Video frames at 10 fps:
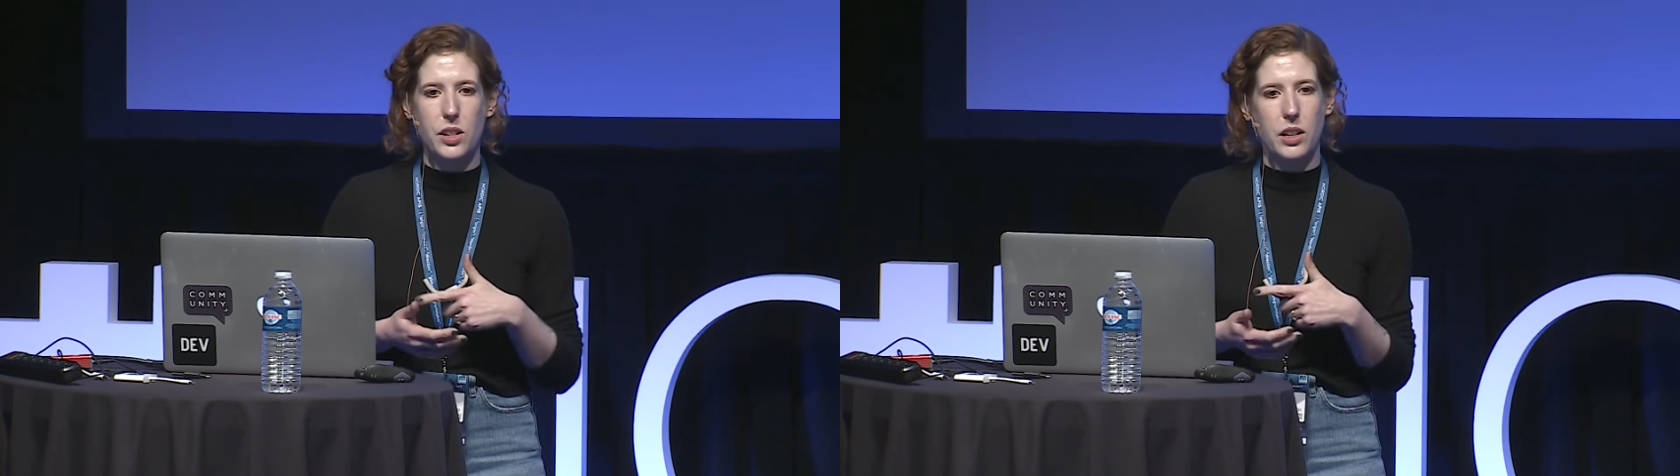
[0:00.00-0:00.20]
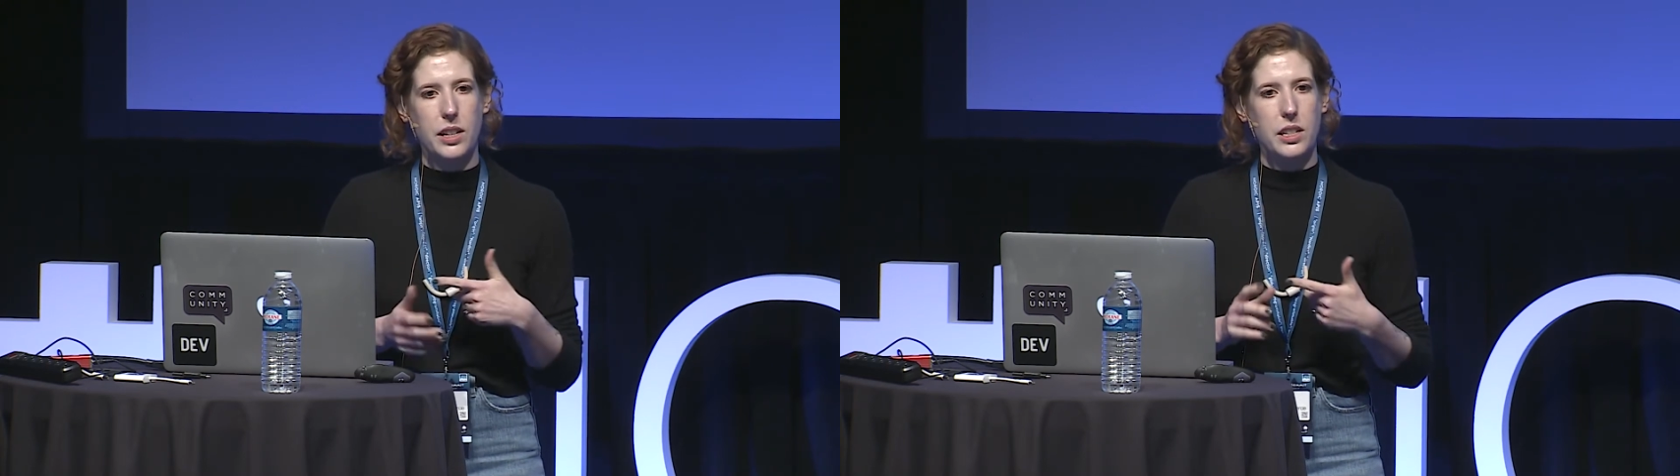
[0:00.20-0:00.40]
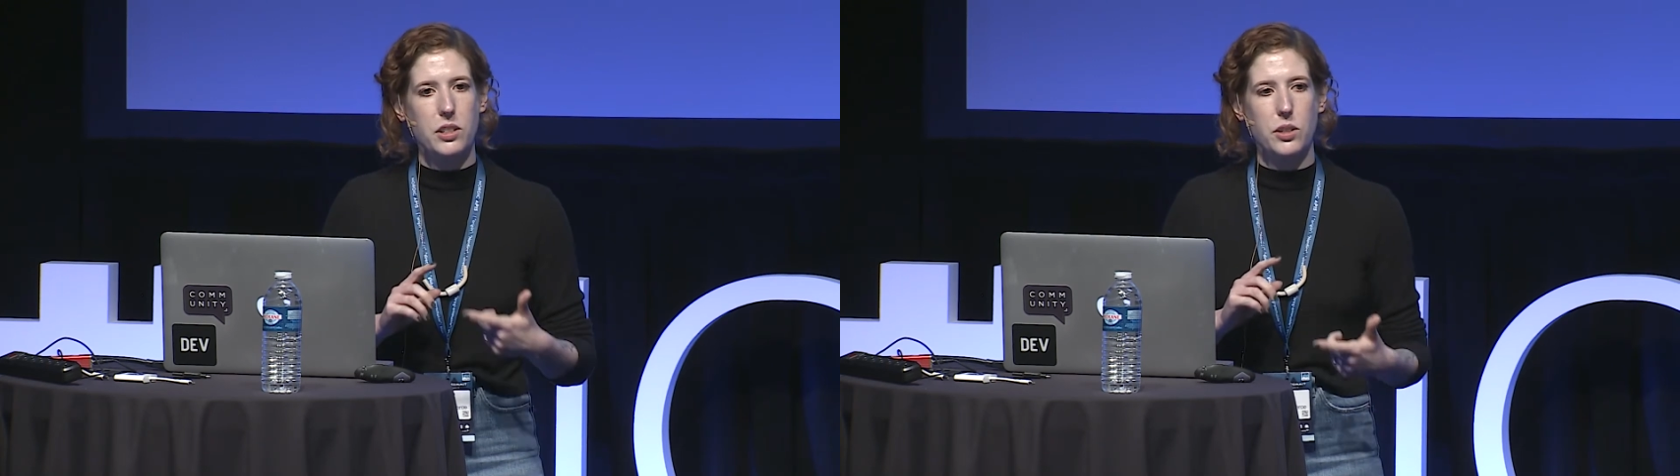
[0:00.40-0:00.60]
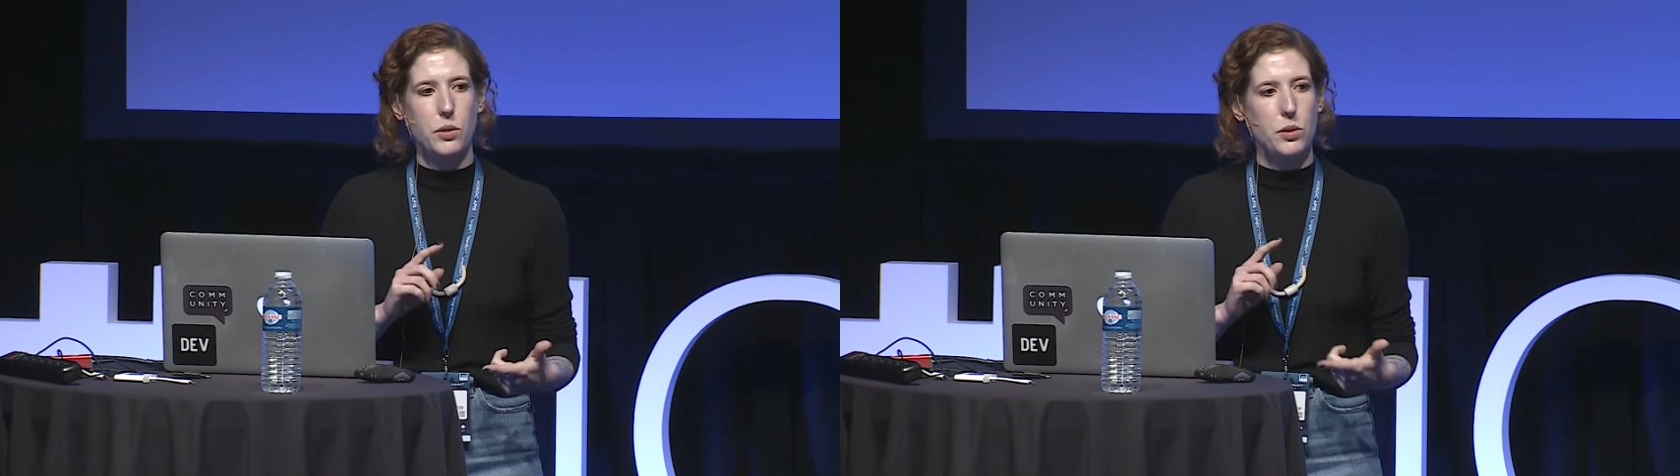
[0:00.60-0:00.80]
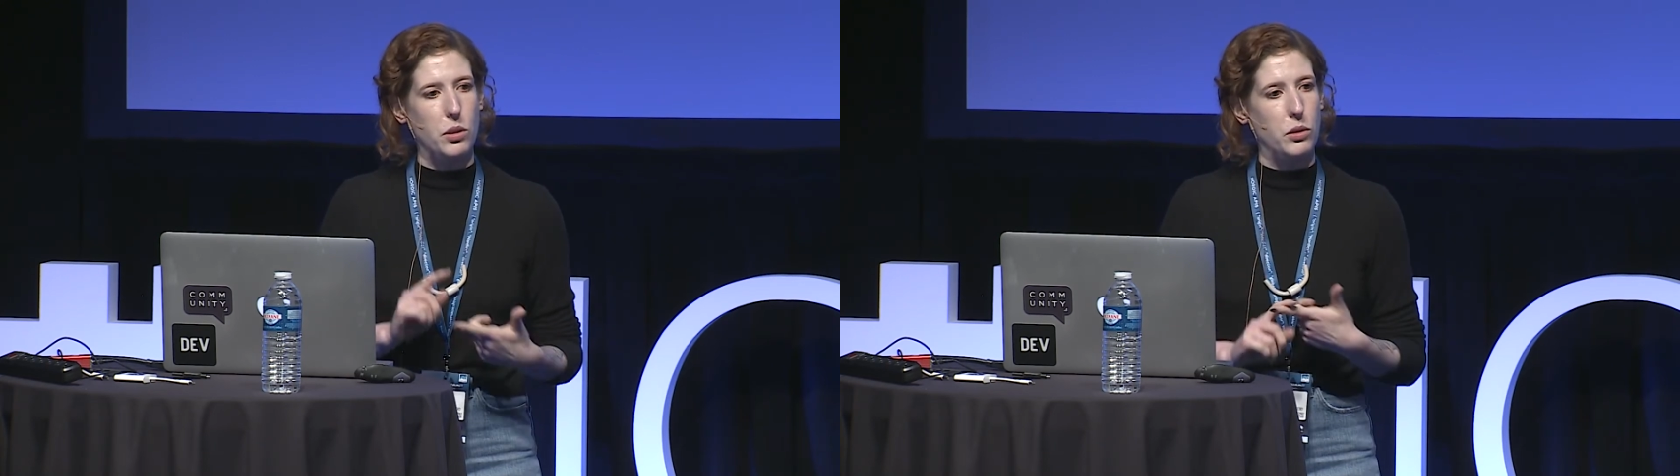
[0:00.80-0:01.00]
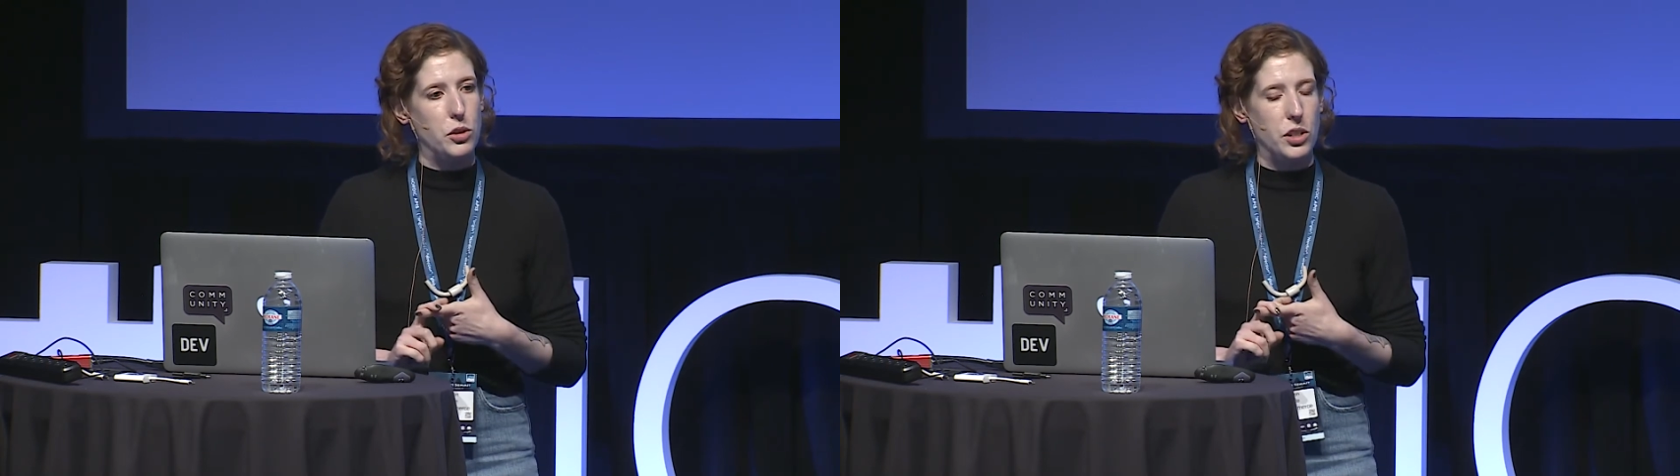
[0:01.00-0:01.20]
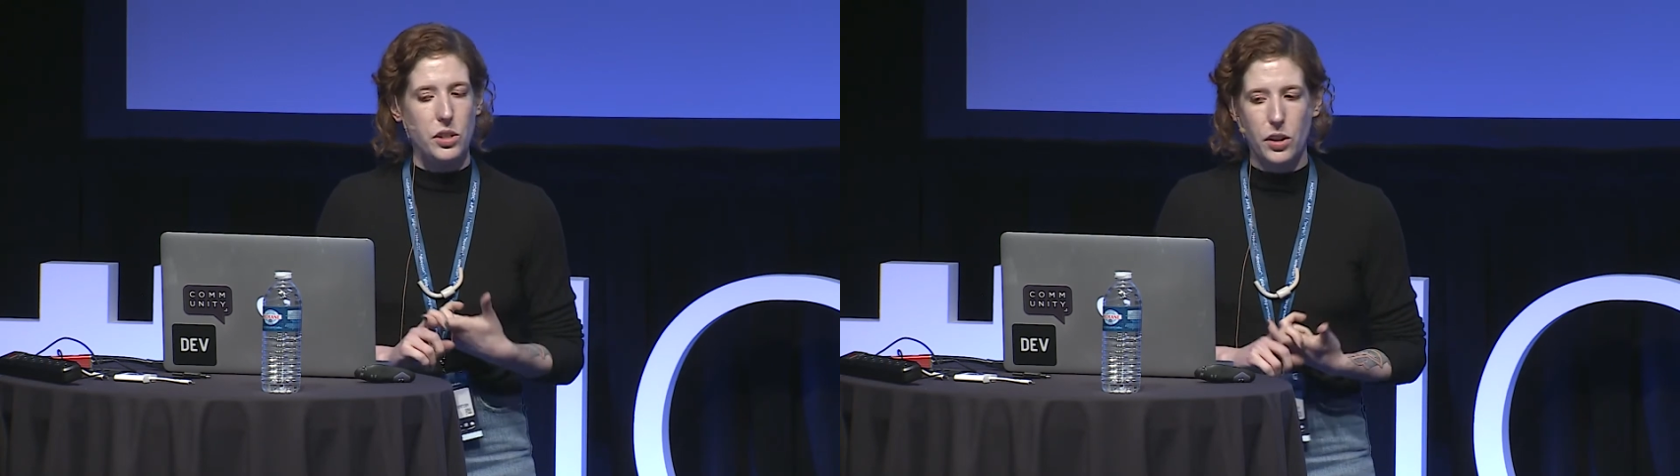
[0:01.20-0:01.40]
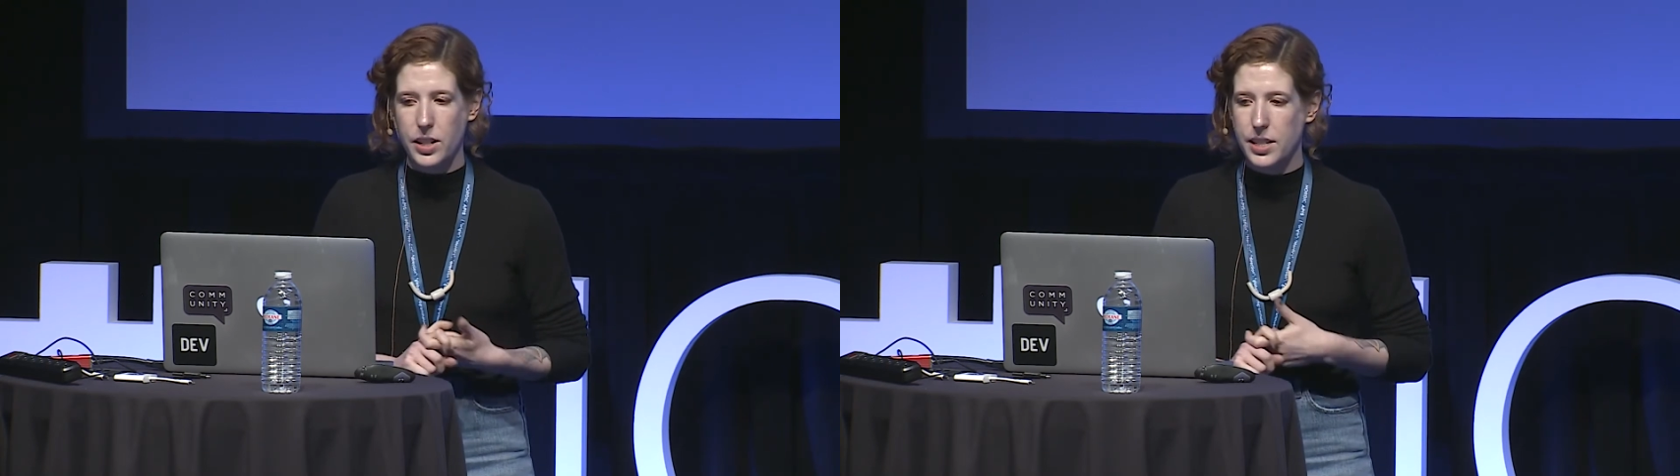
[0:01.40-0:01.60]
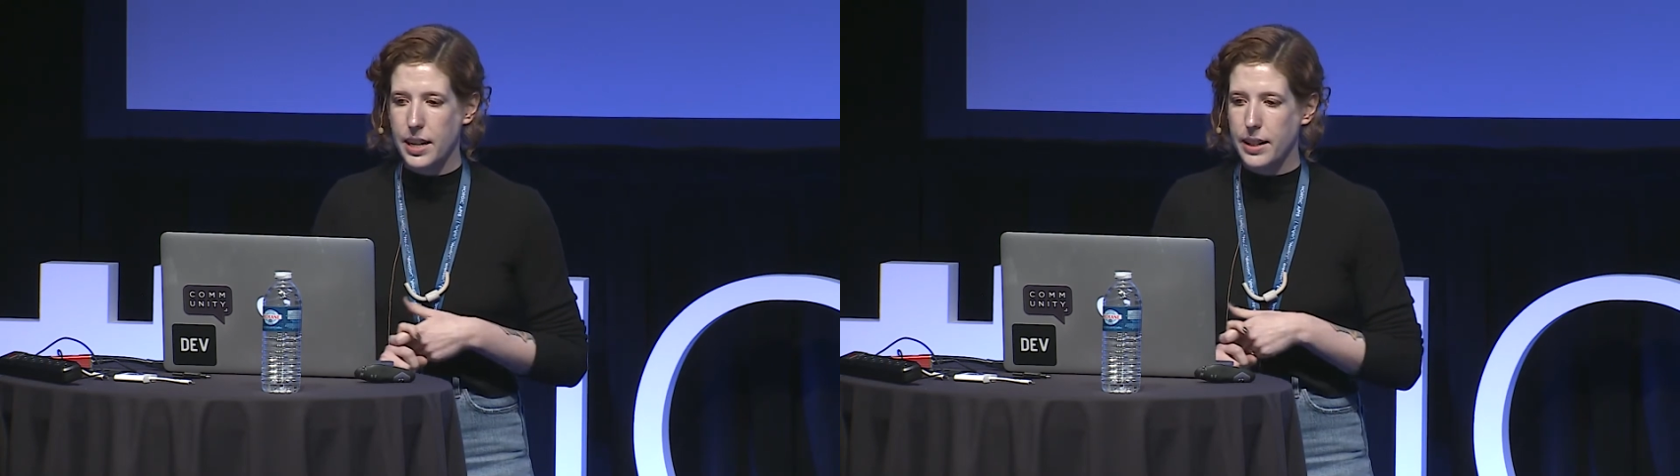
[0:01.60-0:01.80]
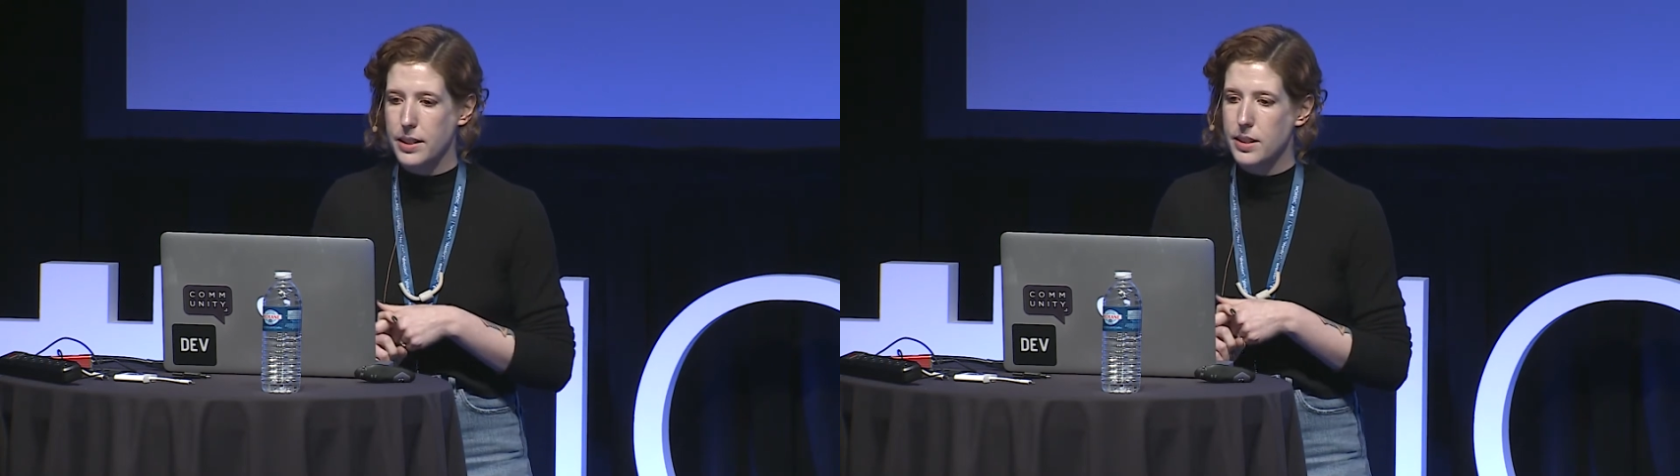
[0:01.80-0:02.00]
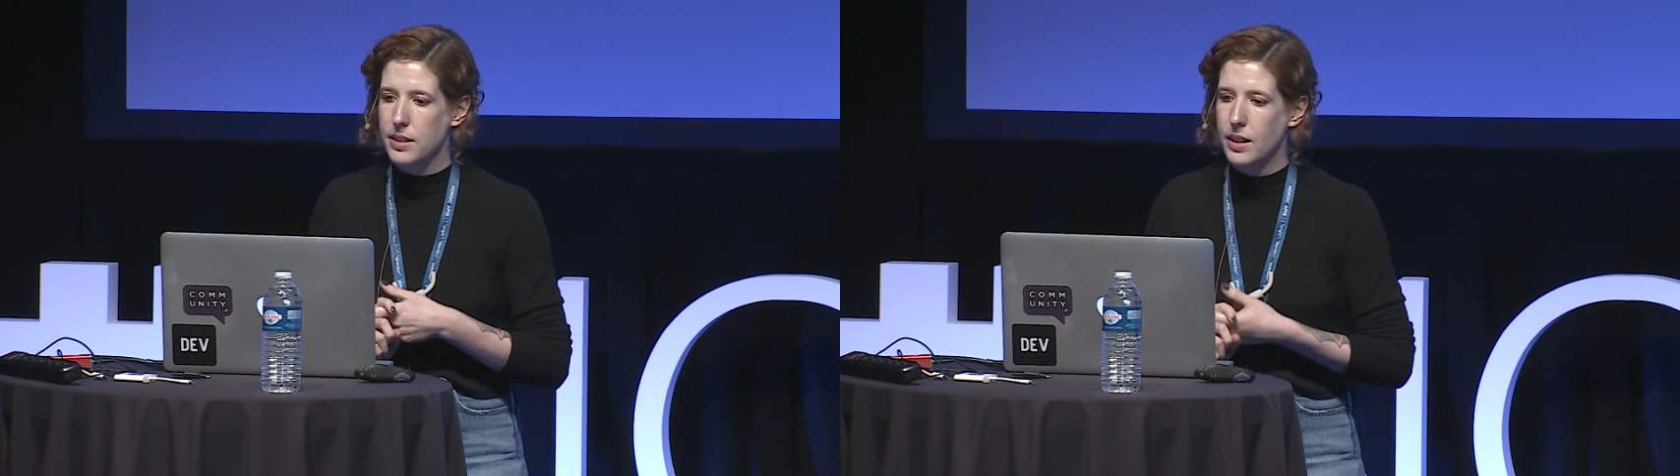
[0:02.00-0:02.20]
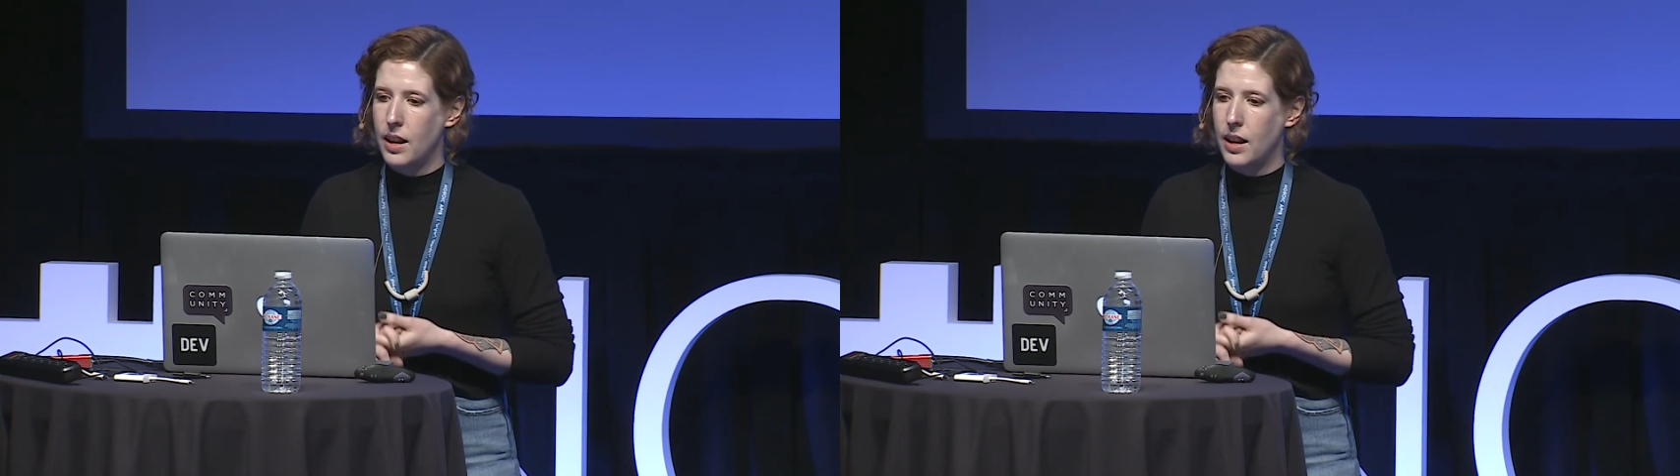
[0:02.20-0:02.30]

talking to solutions architects.